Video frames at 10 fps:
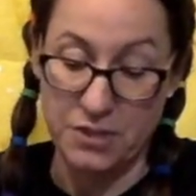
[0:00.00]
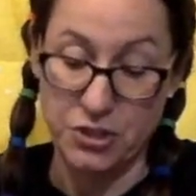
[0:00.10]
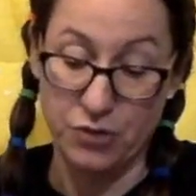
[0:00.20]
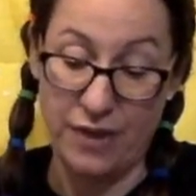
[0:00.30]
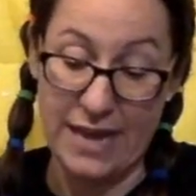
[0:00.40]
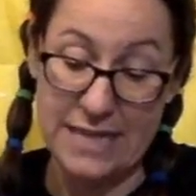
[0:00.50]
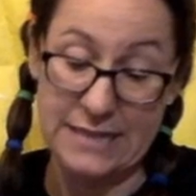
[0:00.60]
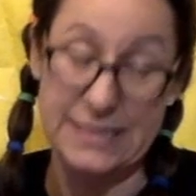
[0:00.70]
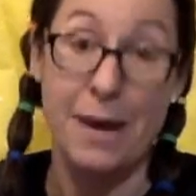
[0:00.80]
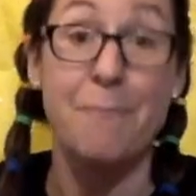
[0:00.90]

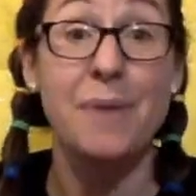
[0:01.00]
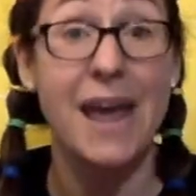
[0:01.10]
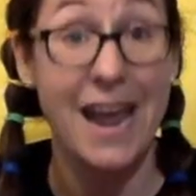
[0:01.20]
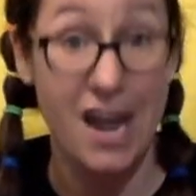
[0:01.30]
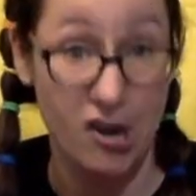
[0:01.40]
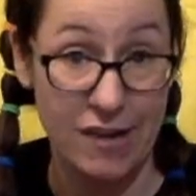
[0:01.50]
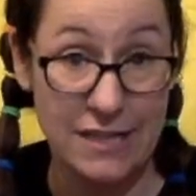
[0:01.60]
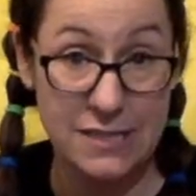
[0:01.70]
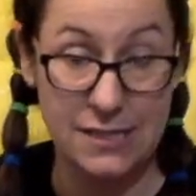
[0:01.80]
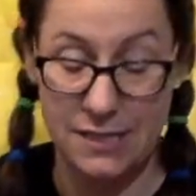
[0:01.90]

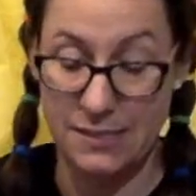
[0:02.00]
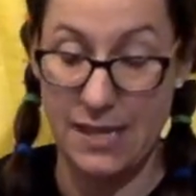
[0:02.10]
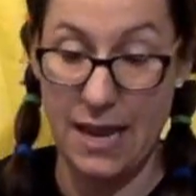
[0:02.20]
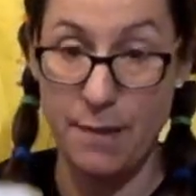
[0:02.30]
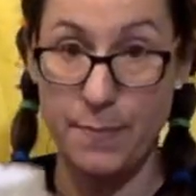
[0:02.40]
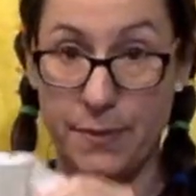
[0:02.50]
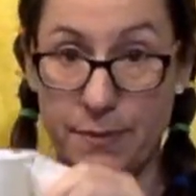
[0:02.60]
transparent tape.